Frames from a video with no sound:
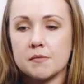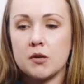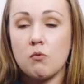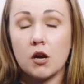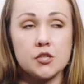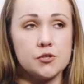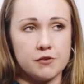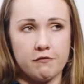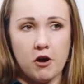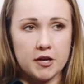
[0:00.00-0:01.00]
somebody wanted to use
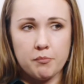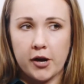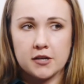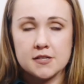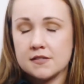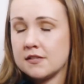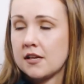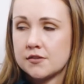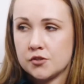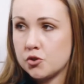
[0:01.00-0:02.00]
a fogging practice, it's an
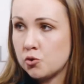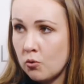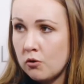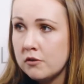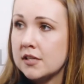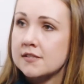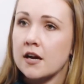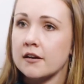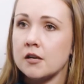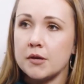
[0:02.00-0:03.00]
excellent tool. It's
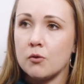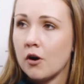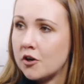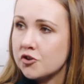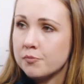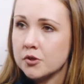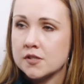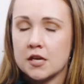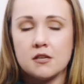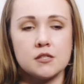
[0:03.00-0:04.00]
not going to be
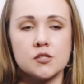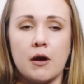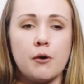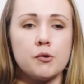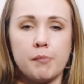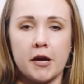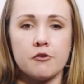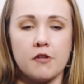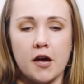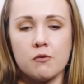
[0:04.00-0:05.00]
100%, and so I would
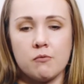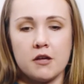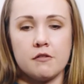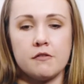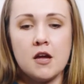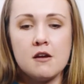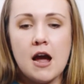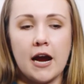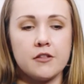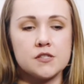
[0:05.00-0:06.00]
pair that with
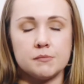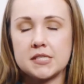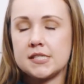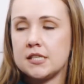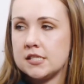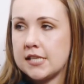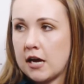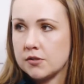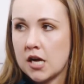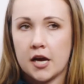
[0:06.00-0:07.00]
either some extended
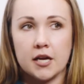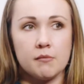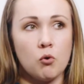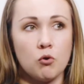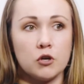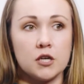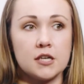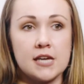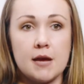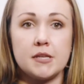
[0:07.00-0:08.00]
downtime
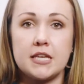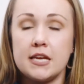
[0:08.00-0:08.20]
or time and